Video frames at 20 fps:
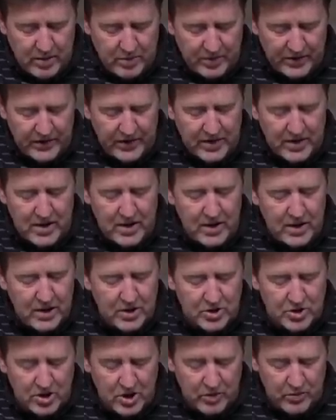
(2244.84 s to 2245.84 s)
But the
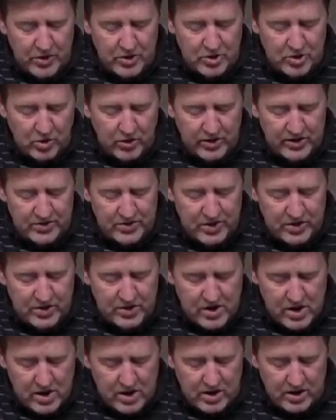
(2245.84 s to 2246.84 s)
king shall rejoice
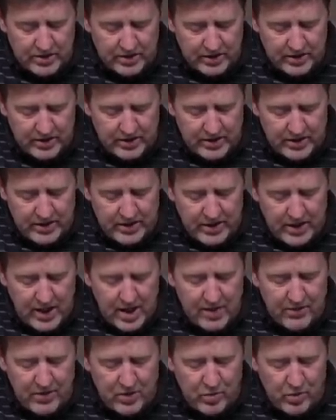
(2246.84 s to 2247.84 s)
in God.
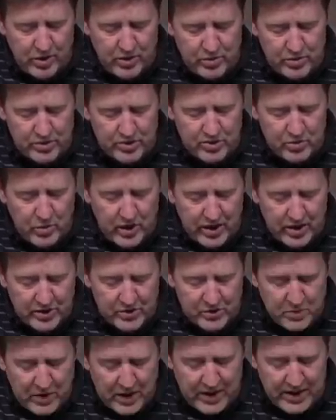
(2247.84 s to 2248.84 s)
Everyone who
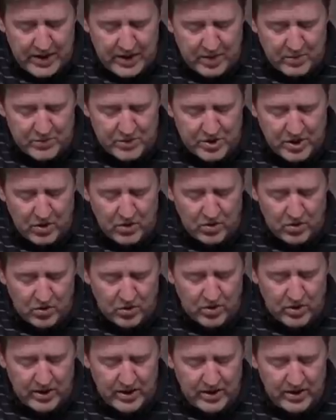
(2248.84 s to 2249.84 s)
swears by him shall
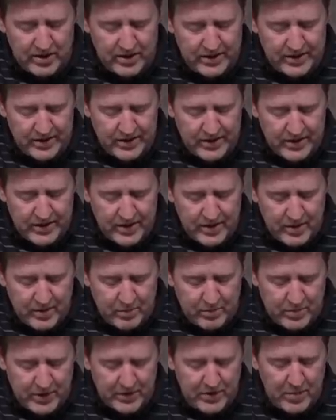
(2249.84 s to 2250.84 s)
glory.
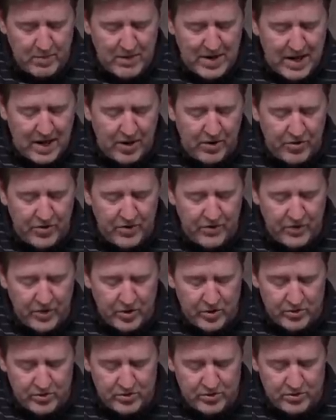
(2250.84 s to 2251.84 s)
But the mouth of
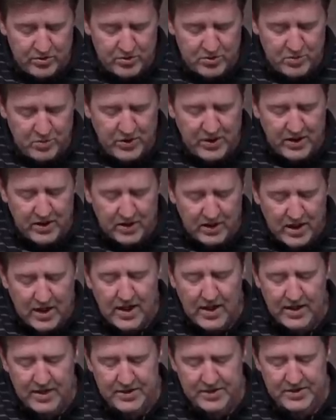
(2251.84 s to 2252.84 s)
those who speak
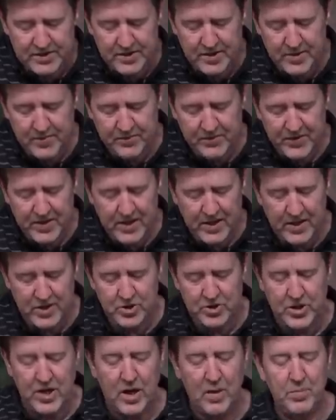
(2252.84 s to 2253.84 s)
lies
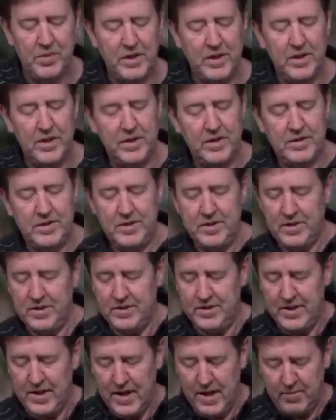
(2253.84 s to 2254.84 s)
shall be
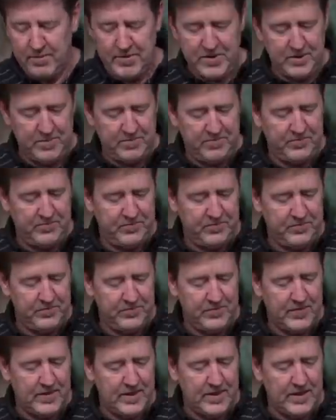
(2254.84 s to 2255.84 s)
stopped.
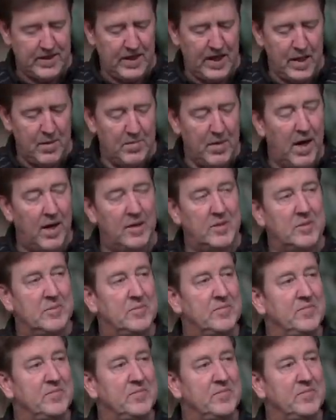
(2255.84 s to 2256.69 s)
Amen.